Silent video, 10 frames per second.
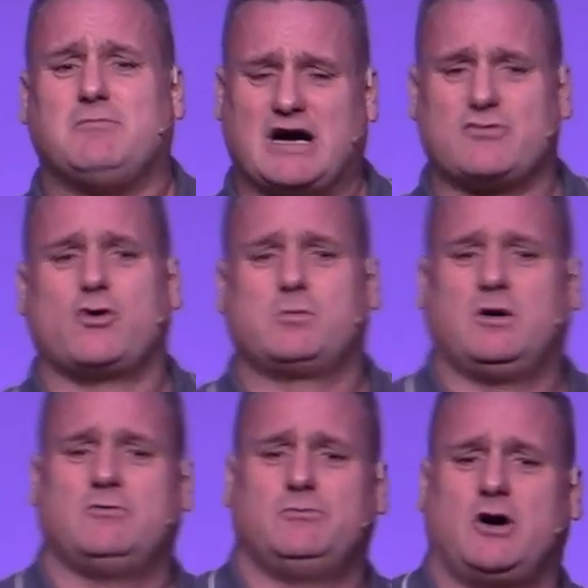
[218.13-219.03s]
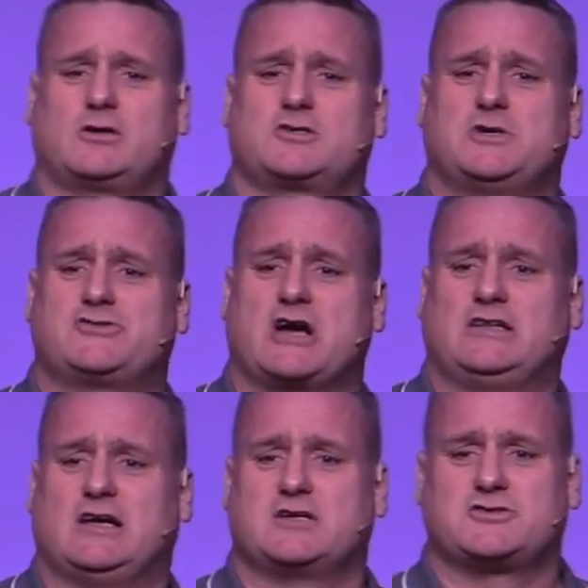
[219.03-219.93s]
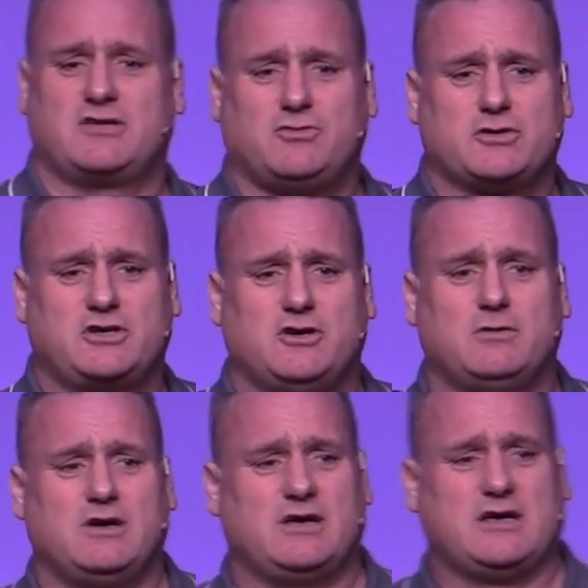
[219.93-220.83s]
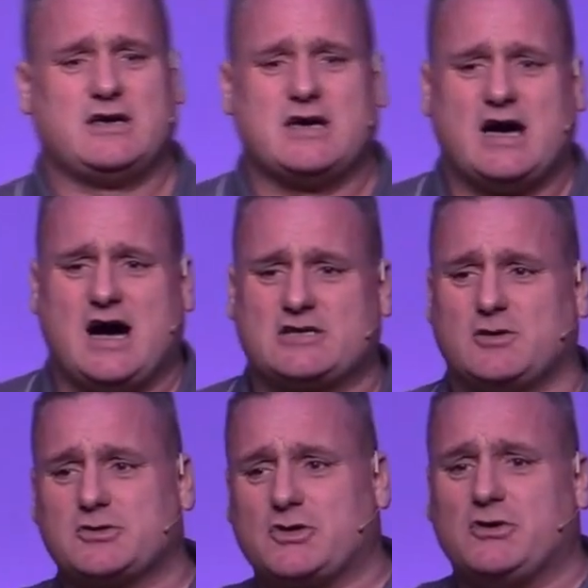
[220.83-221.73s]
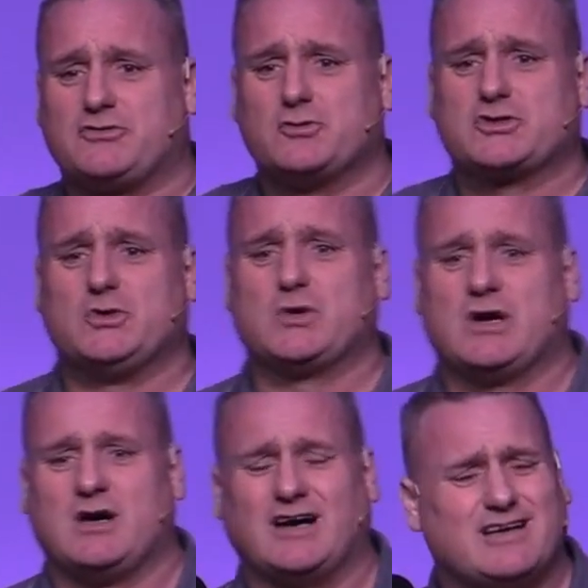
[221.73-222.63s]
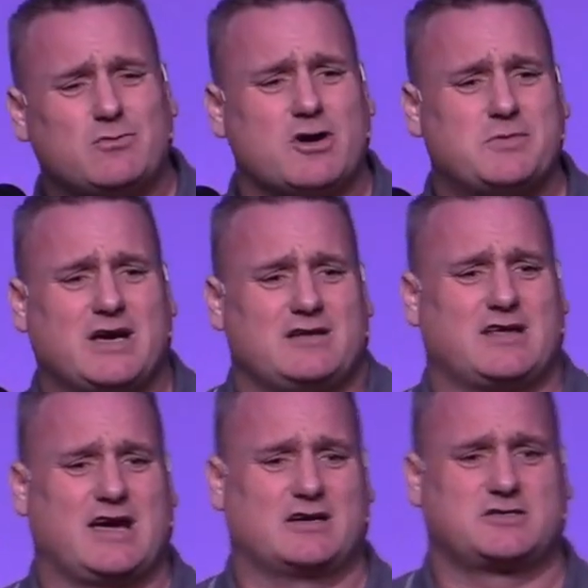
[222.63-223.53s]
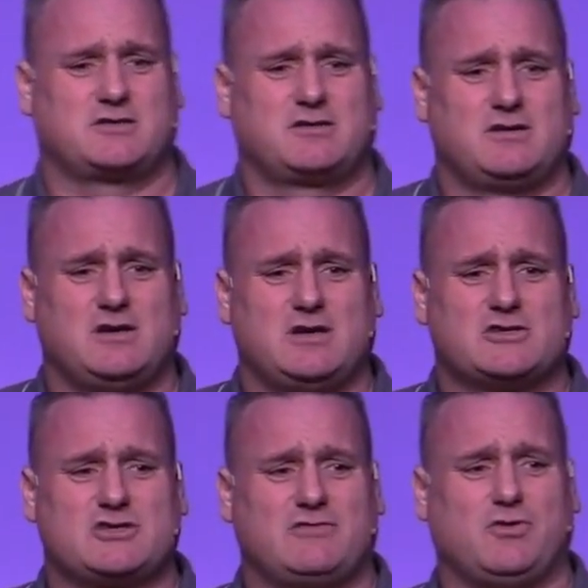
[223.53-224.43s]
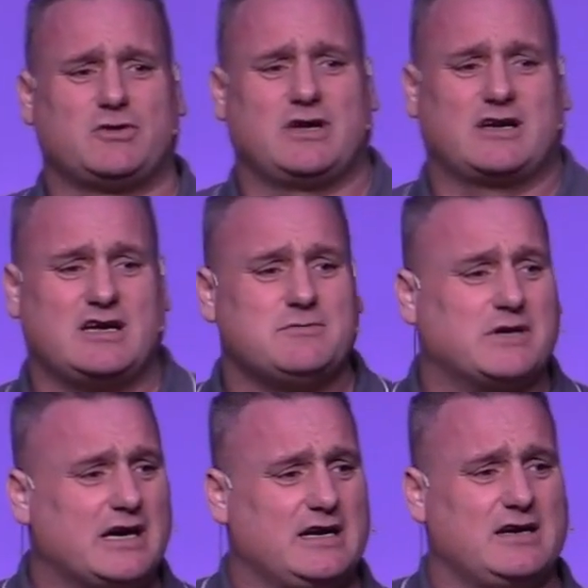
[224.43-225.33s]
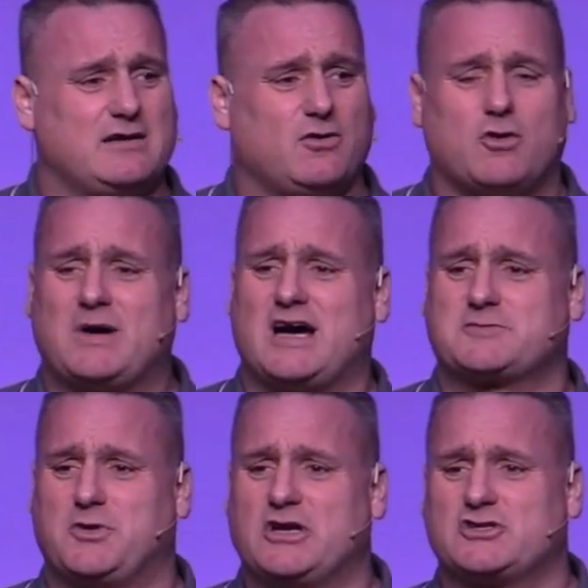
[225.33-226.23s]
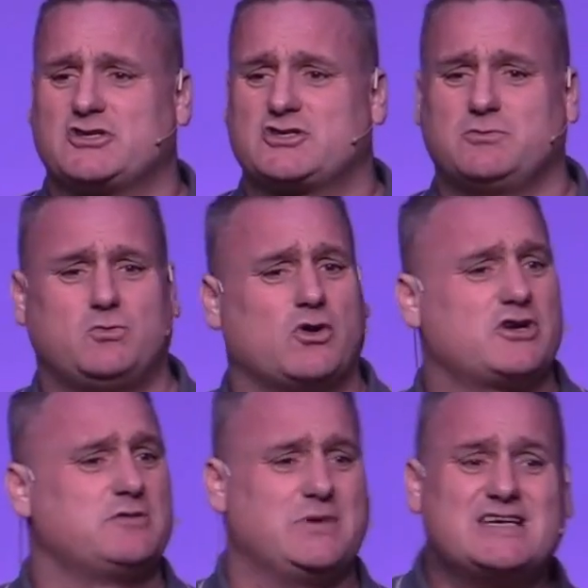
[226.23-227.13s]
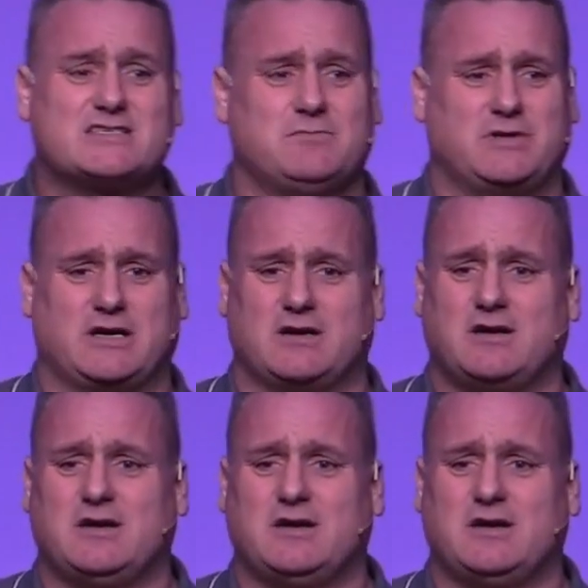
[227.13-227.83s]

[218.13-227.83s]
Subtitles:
my role models were drug dealers. So I thought, you know, as I was going through school, I didn't want to be anything else. So I thought, again, in the beginning, all my aspirations wanted to be somebody.